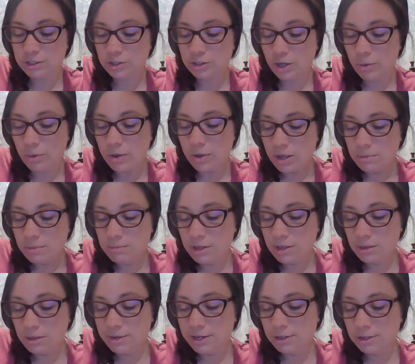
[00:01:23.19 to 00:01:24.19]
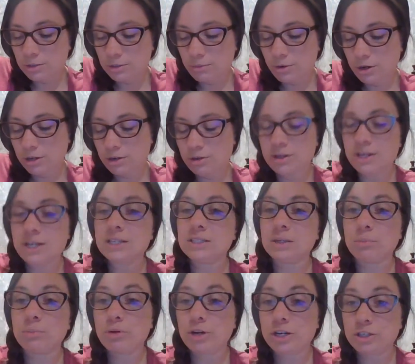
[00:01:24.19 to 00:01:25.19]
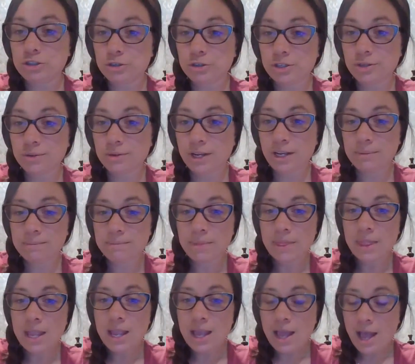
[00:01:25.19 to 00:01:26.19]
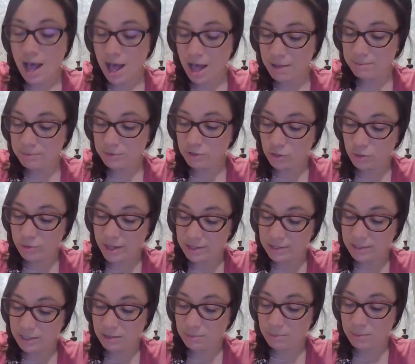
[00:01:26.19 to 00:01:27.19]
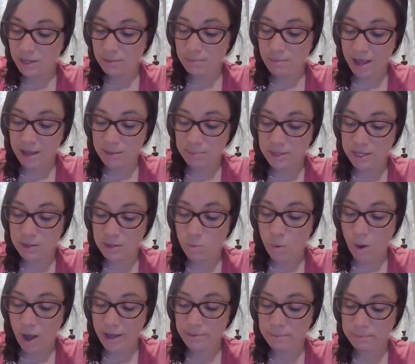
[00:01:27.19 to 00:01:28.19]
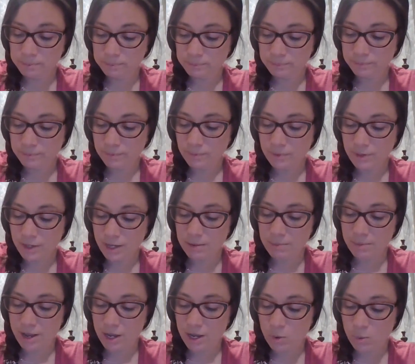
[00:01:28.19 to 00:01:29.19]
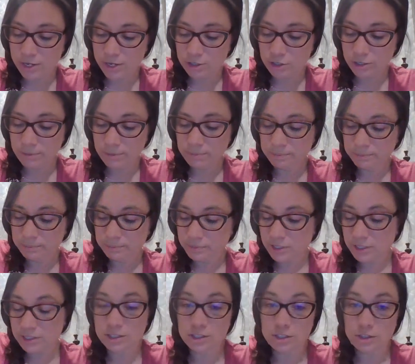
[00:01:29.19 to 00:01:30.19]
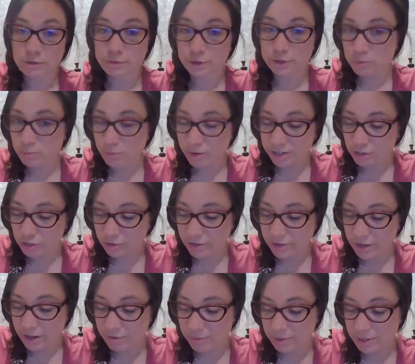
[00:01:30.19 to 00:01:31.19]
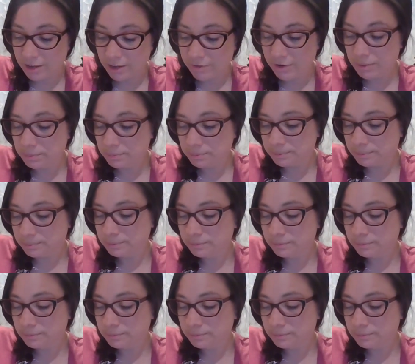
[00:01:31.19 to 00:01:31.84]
So millimeters of mercury is a pressure unit. So that's going to be my P1 in my equation because it's the first pressure that I've been given.